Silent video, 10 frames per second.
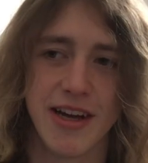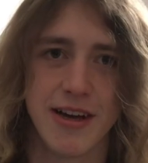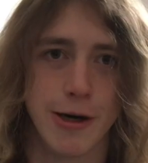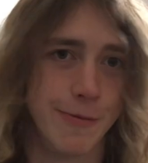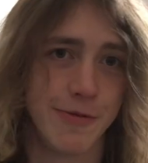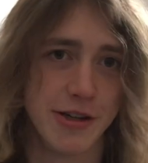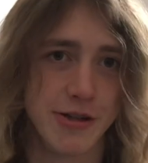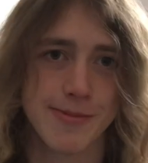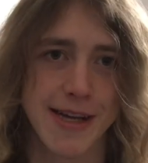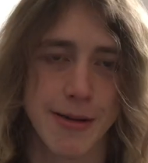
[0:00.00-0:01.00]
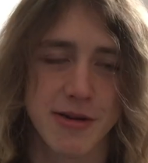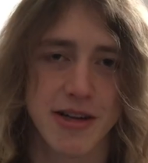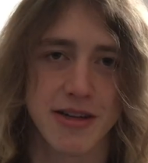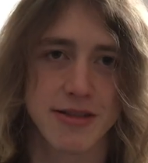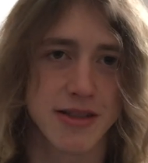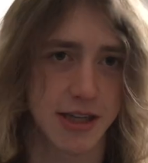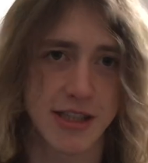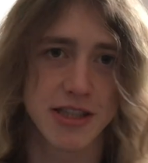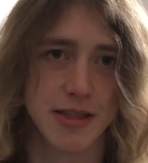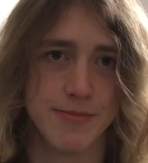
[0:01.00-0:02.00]
hopefully you'll be able to
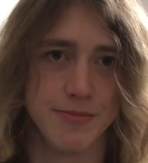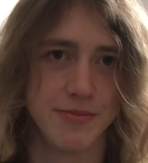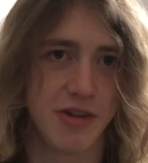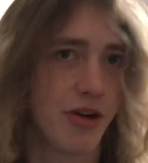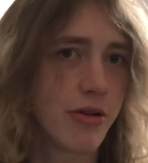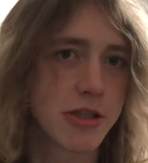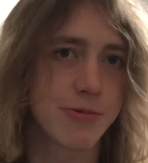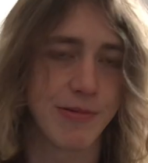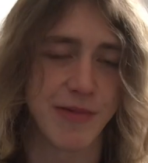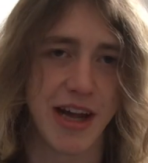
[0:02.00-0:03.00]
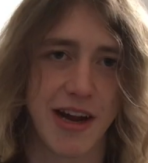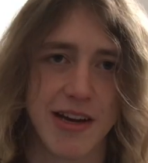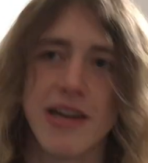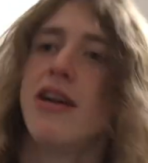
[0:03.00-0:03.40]
take some knowledge from that.